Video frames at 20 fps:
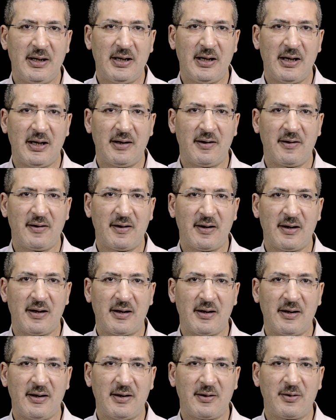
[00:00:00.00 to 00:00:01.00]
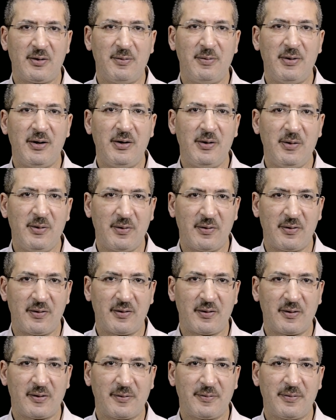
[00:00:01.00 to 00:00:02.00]
and they are here to be used,
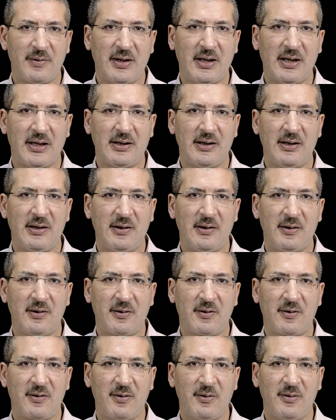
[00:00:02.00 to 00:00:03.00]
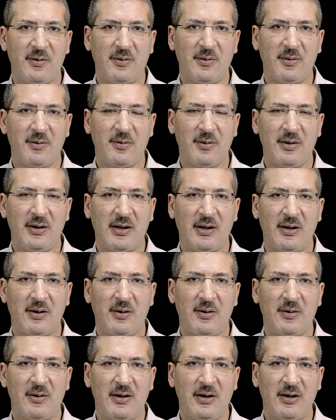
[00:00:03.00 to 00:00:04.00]
and so we are
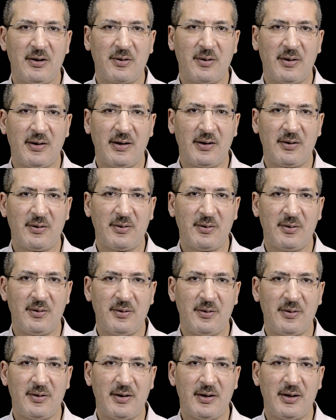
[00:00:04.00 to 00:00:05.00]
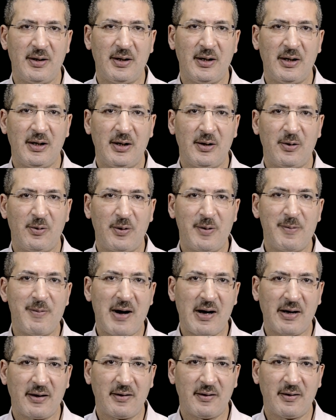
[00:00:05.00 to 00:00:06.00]
only trying to
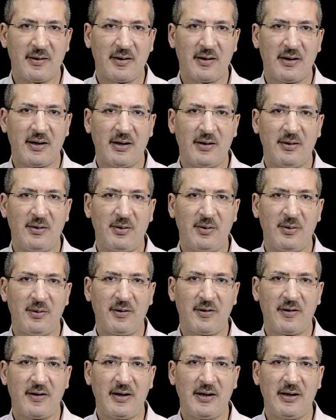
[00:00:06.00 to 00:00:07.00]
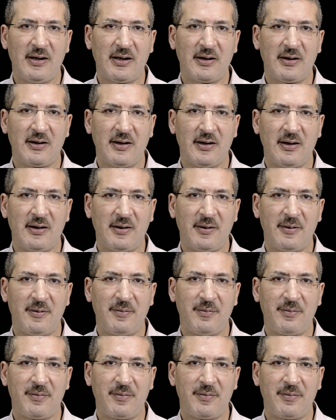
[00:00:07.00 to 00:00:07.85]
remind and to say that